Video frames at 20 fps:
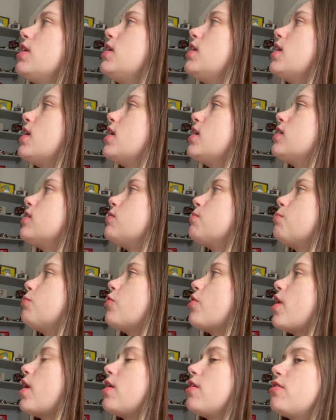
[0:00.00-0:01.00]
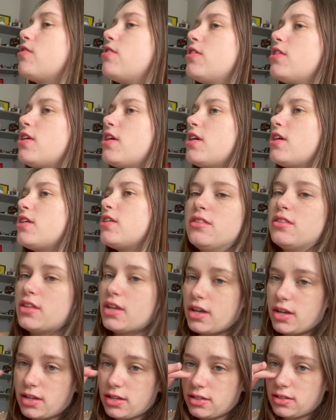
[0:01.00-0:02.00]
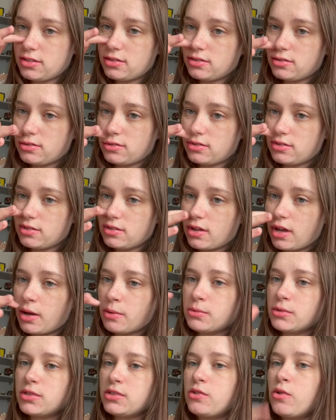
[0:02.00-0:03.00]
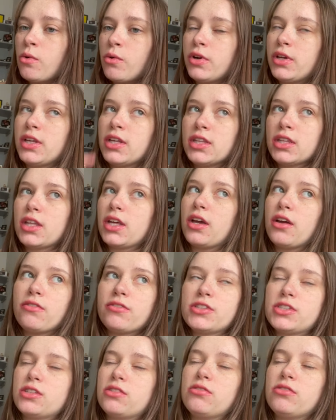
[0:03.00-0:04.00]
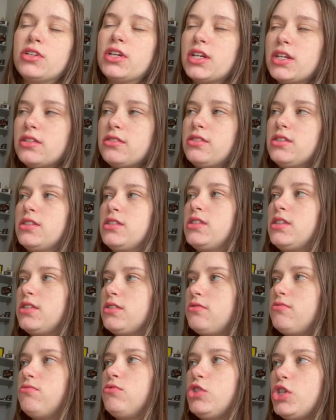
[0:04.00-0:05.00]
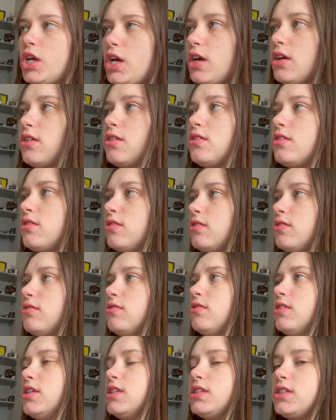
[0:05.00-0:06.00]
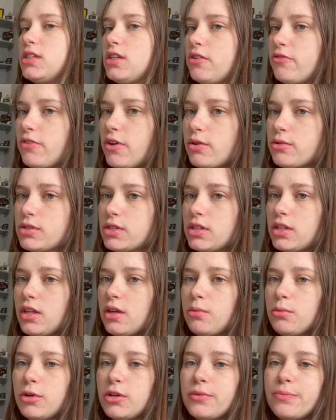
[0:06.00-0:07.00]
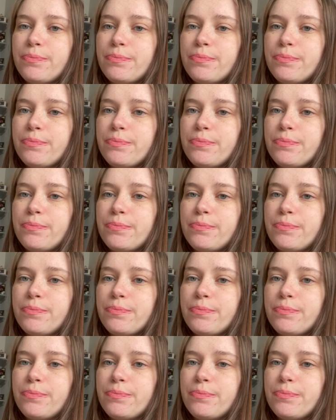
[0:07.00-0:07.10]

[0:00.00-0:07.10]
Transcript: days prior to that that I was going in like every single day to check and see if I was in labor.